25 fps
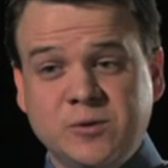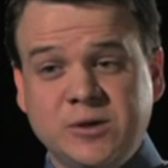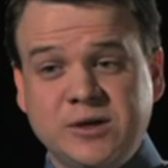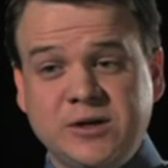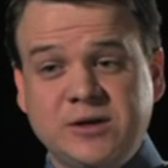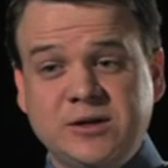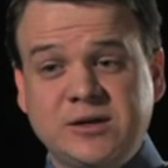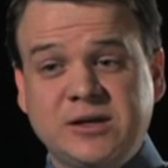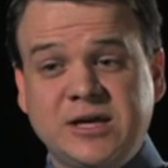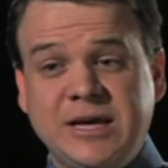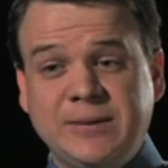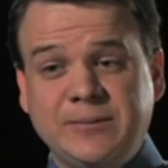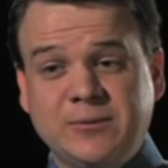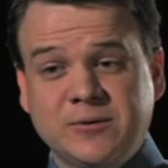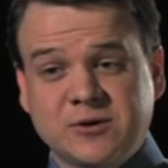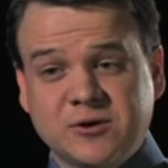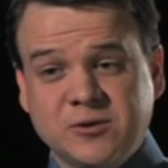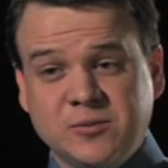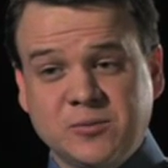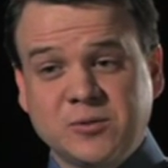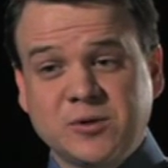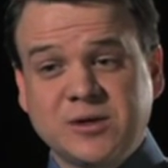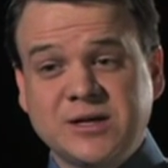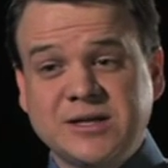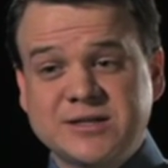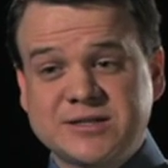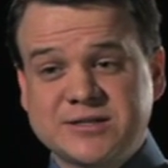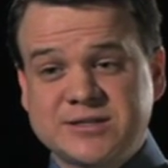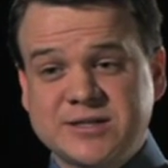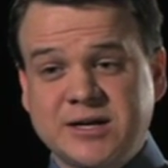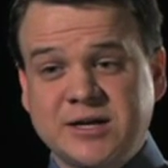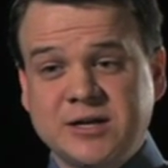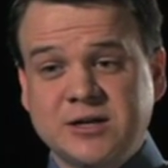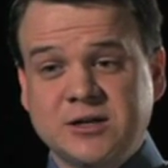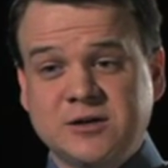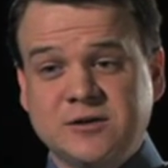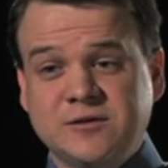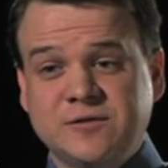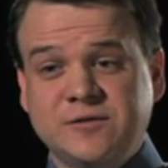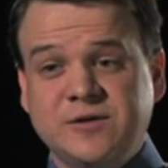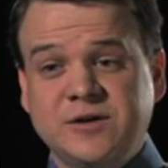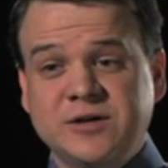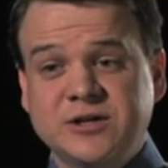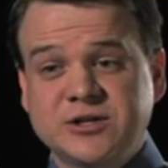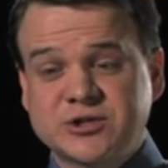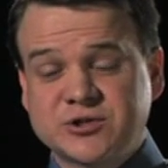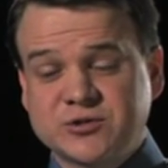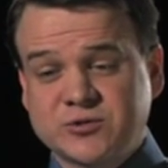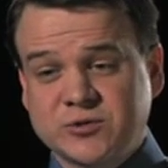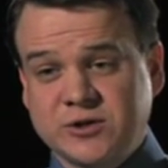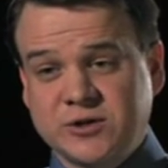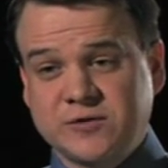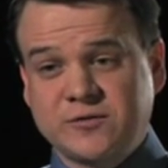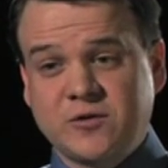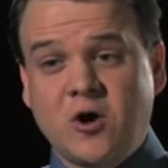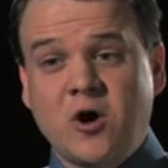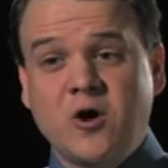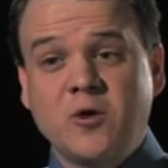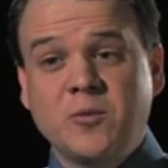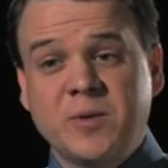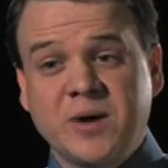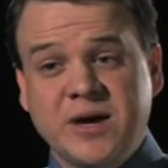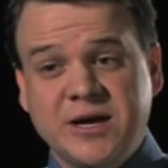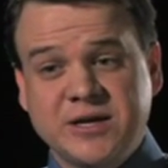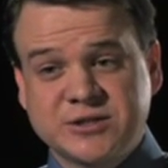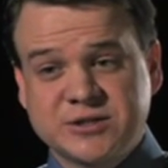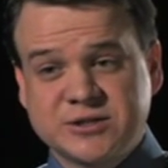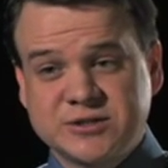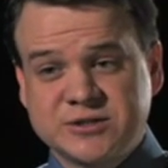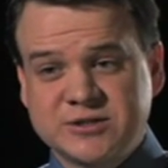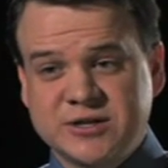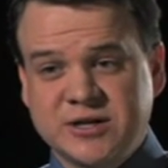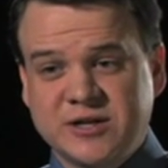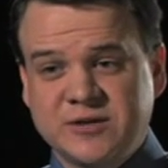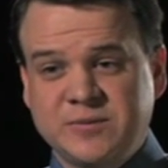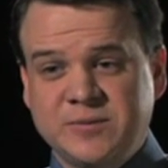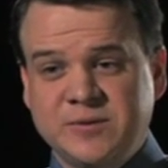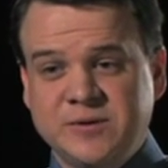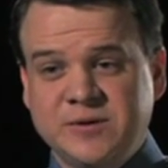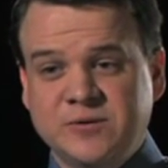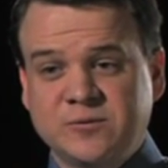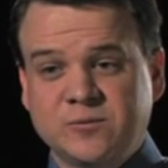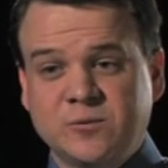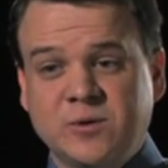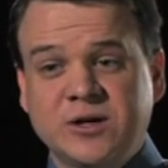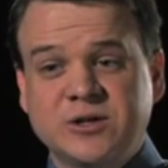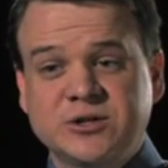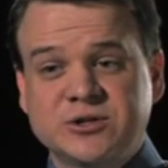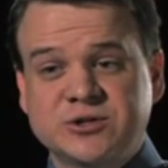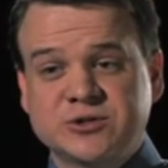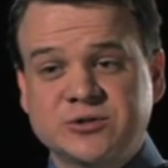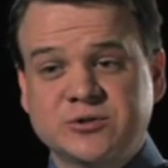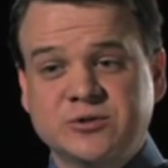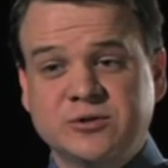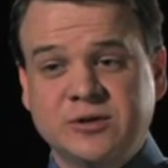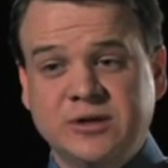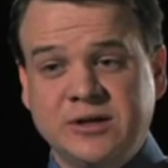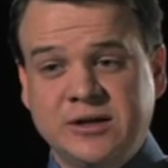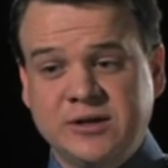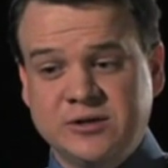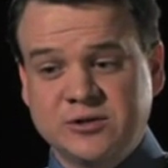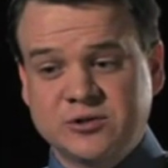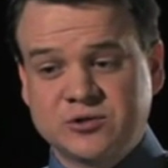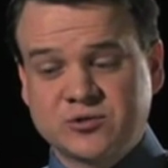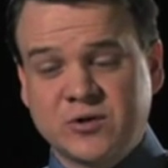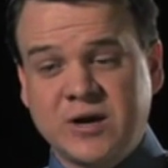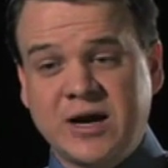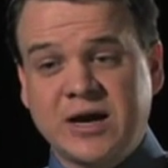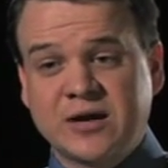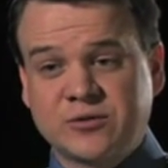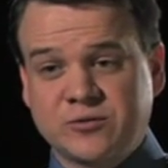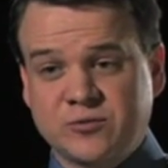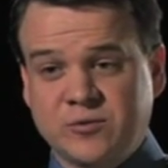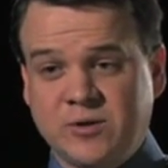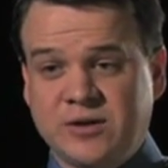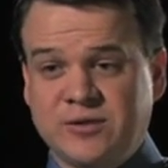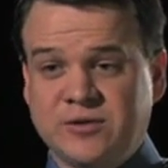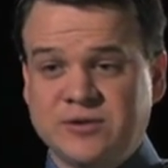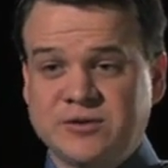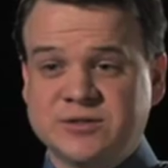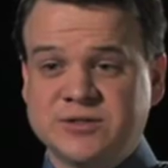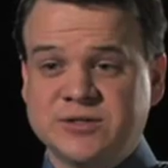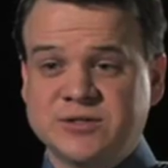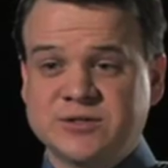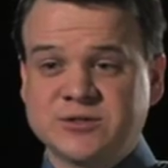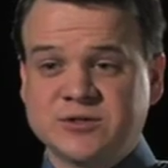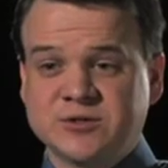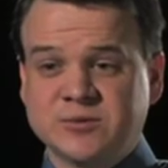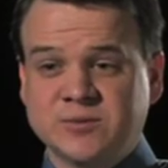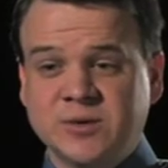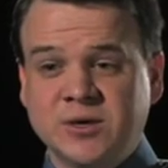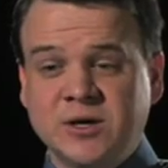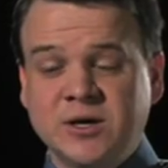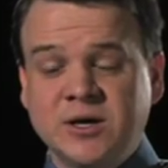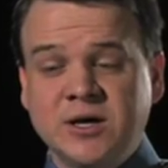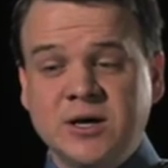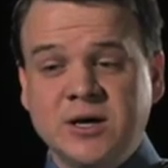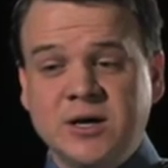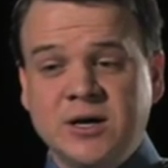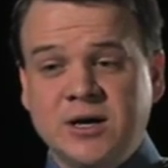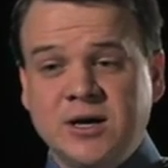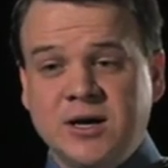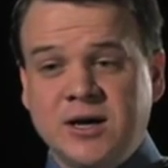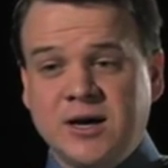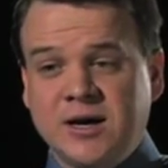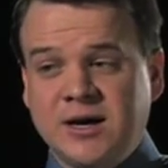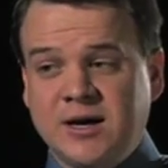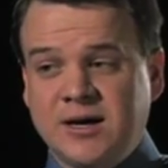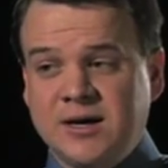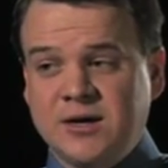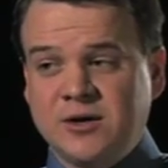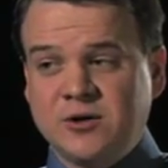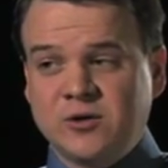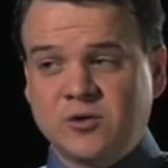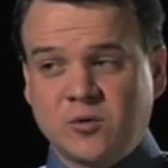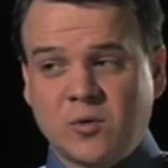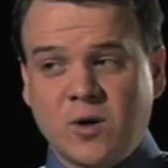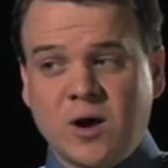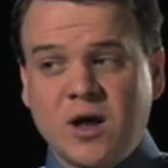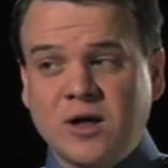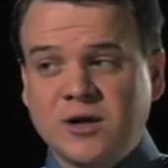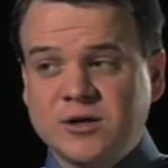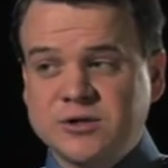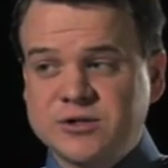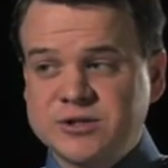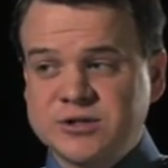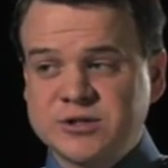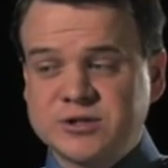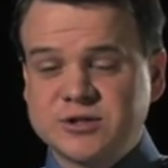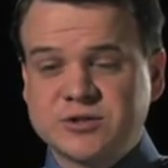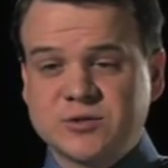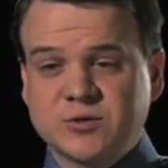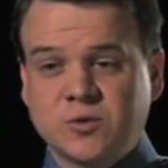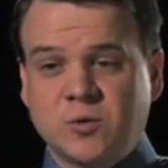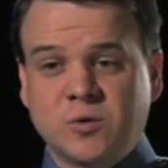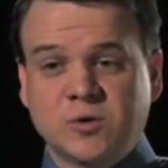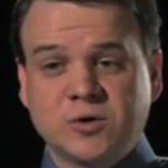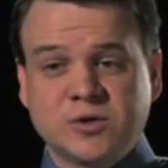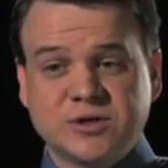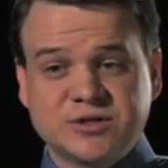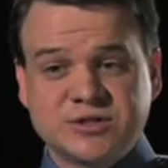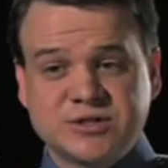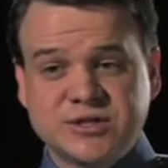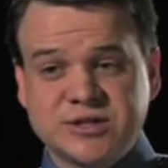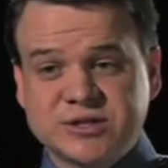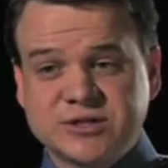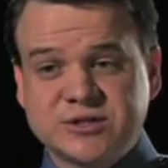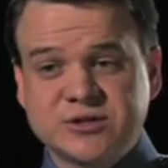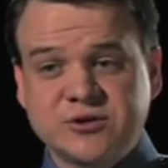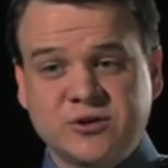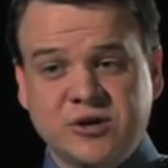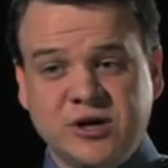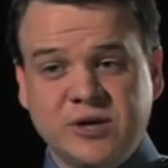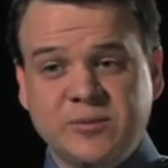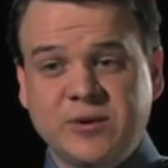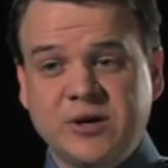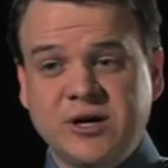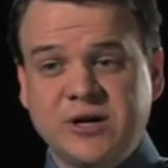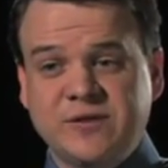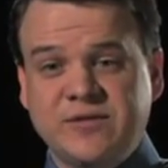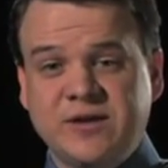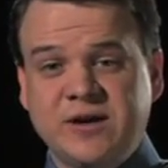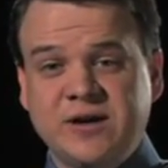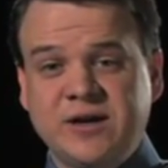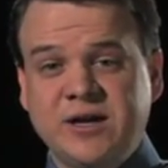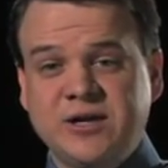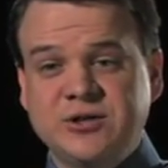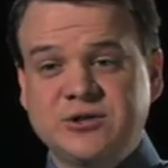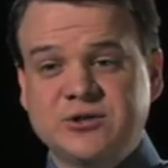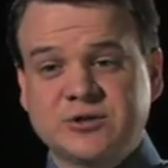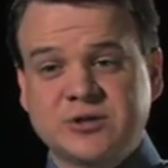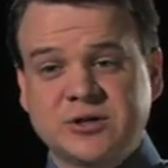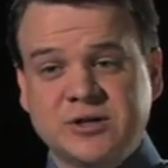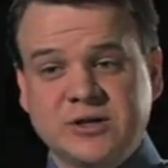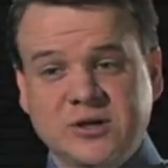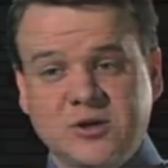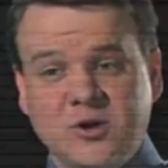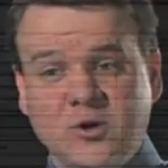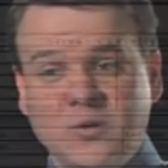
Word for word: we keep a complete set of history of all patients that have been registered and tracked throughout the system. Uh, a neurologist or an assistant or anybody of that nature can